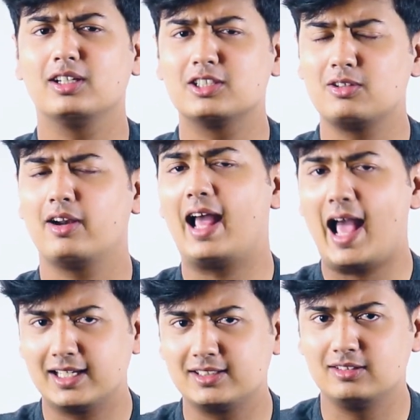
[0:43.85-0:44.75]
It's not a
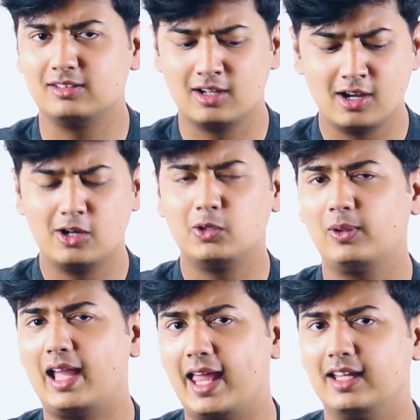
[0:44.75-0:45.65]
hassle to
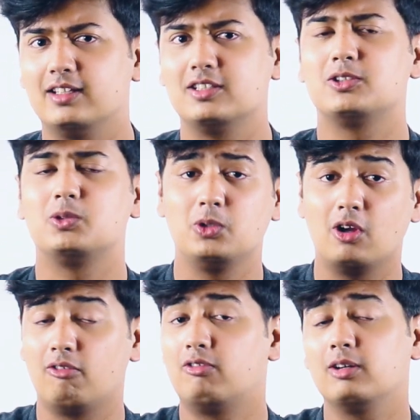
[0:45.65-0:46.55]
carry this to
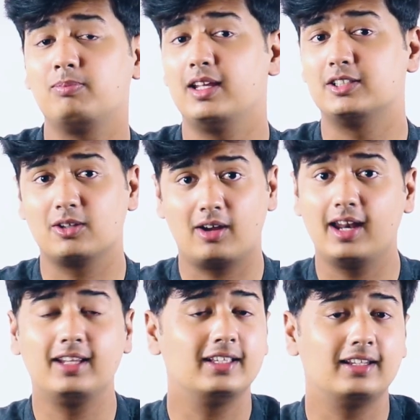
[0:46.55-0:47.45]
your workplace or
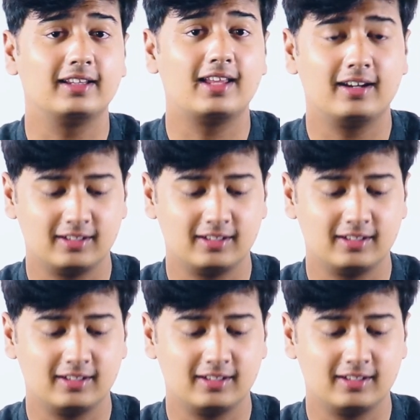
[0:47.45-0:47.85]
anything like that.